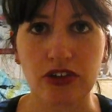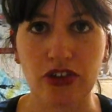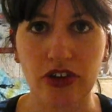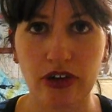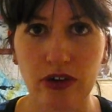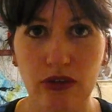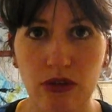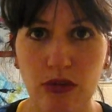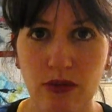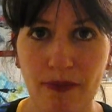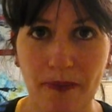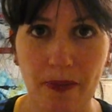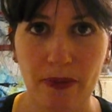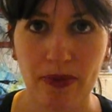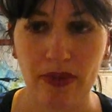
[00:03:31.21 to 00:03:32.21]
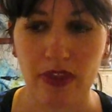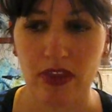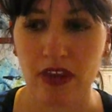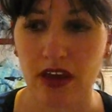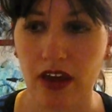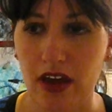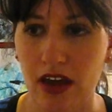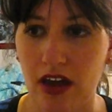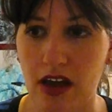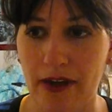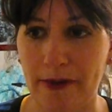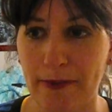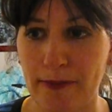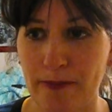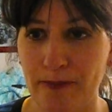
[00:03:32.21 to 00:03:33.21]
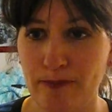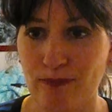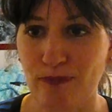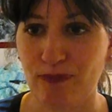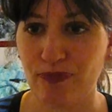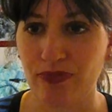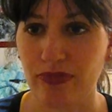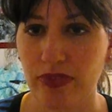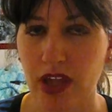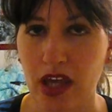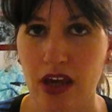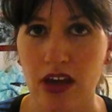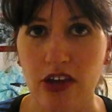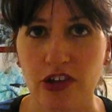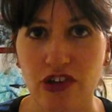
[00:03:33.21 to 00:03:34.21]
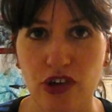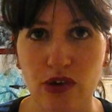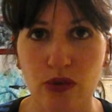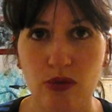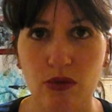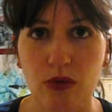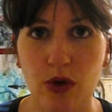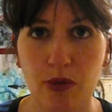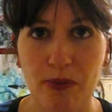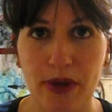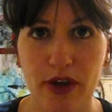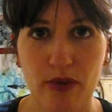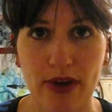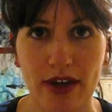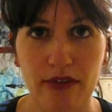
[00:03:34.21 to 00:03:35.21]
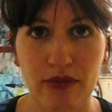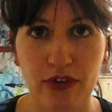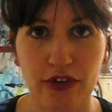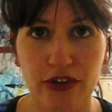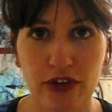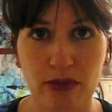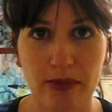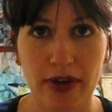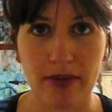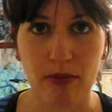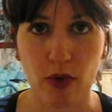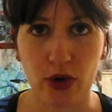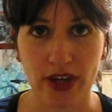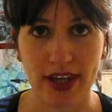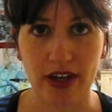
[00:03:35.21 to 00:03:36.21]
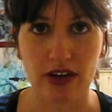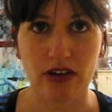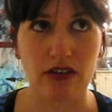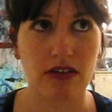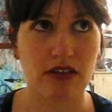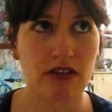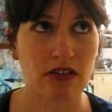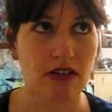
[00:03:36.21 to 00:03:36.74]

Joe, um, Joe won't be around for too many more years.